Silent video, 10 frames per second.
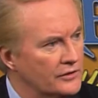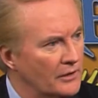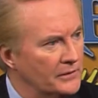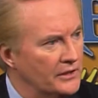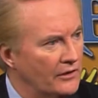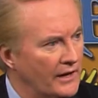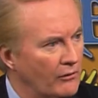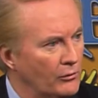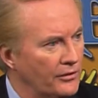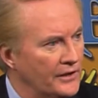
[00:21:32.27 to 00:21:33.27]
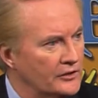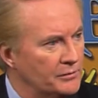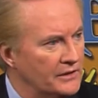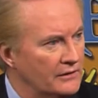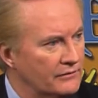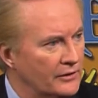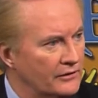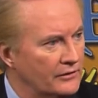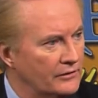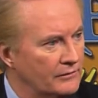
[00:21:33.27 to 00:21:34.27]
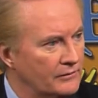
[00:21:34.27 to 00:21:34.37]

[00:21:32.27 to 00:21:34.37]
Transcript: coming year? How will things be different?